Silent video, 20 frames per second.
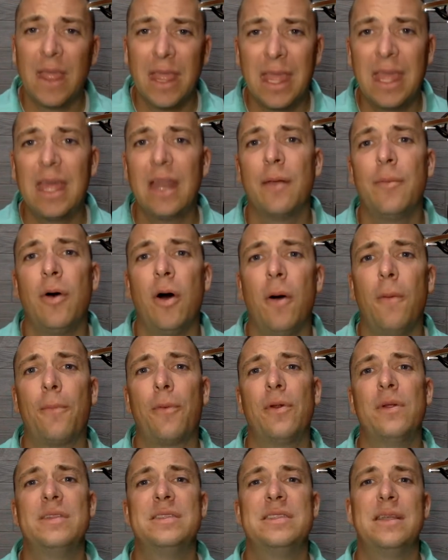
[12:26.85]
Get them all
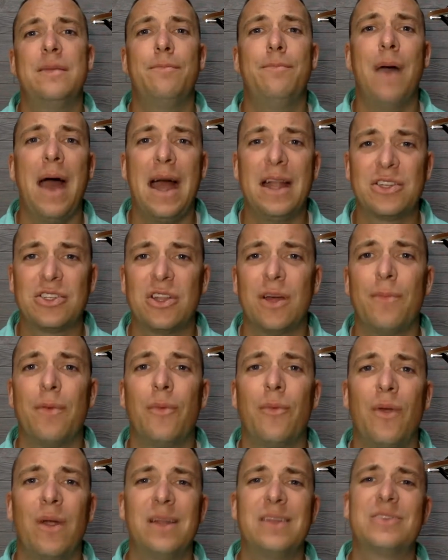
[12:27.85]
printed, batched up
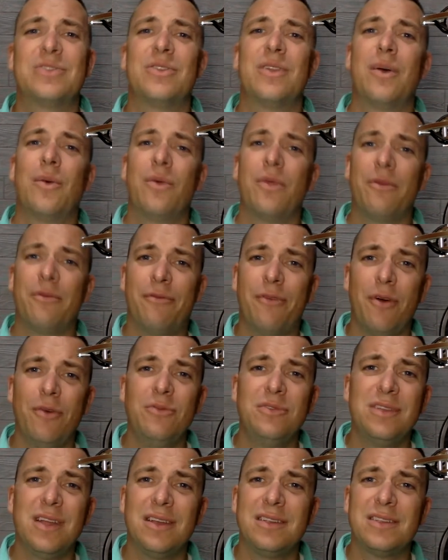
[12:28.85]
and ready so that when the
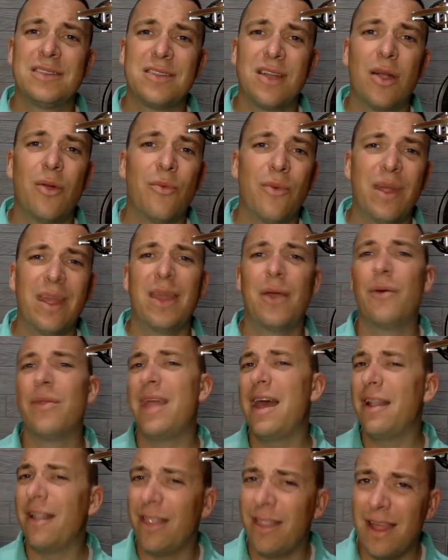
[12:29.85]
phone does start ringing, when
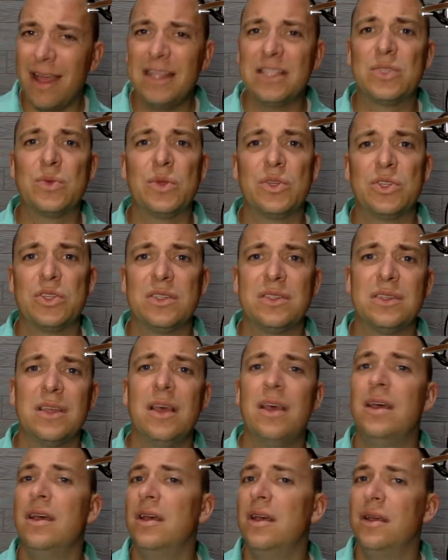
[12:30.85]
that light switch is
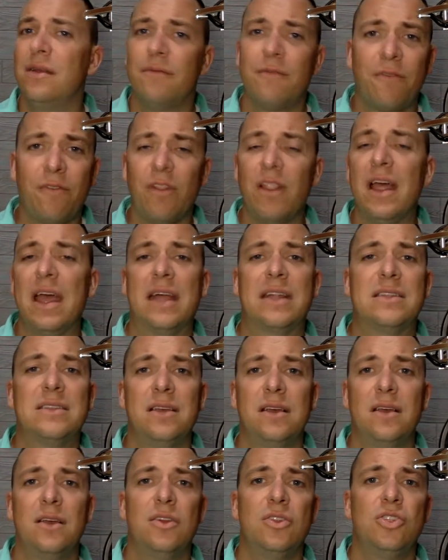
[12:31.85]
flicked,
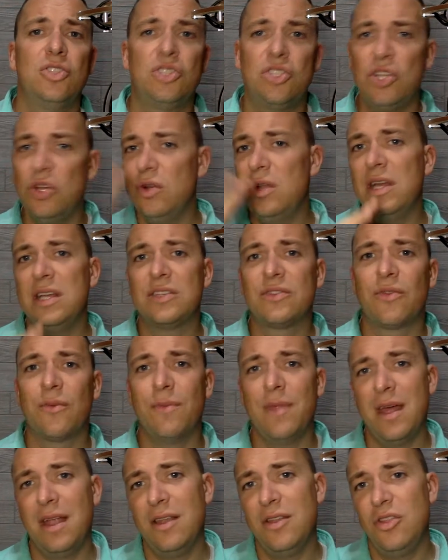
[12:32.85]
two days from
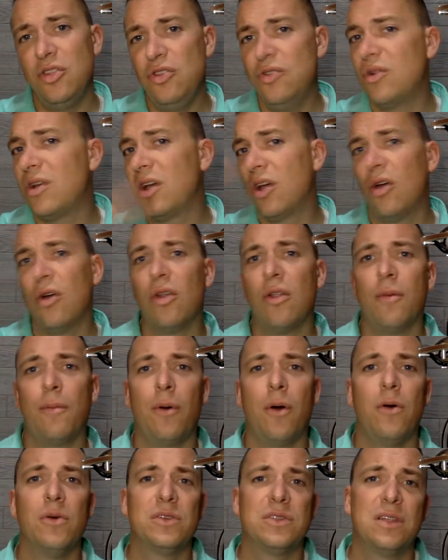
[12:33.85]
then, you can go to the
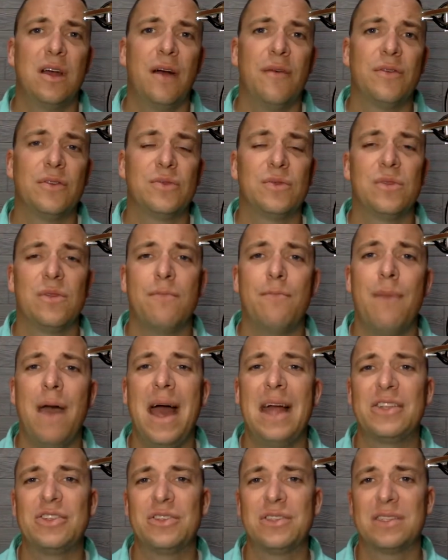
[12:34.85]
post office with a
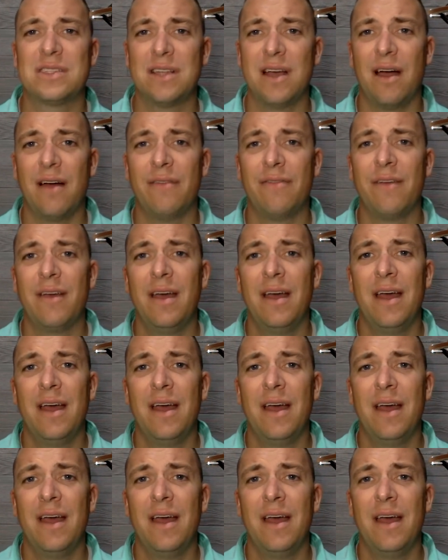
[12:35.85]
batch of stuff